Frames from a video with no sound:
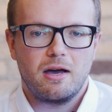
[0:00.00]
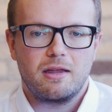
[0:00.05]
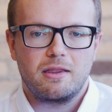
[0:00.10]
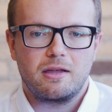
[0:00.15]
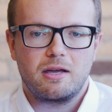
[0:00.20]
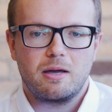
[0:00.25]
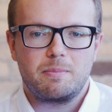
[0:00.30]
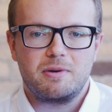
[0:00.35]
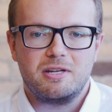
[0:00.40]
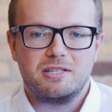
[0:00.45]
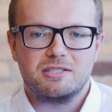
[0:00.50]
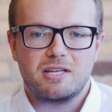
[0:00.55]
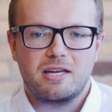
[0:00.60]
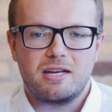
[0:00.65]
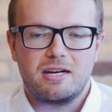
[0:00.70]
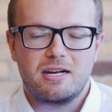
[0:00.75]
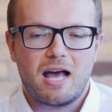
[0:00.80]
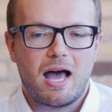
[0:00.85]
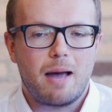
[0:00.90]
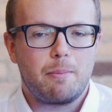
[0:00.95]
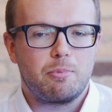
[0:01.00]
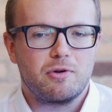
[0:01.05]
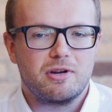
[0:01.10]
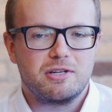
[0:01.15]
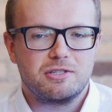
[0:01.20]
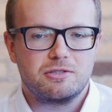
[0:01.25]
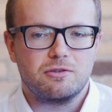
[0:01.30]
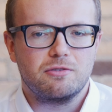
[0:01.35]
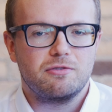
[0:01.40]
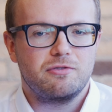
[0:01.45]
The company cited
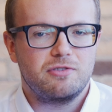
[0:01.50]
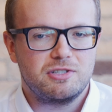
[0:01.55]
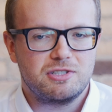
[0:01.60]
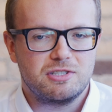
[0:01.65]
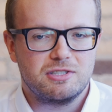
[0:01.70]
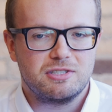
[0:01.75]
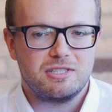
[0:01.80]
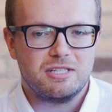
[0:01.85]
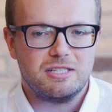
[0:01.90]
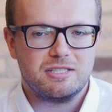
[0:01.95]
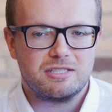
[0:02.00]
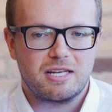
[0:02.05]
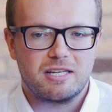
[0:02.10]
operational efficiencies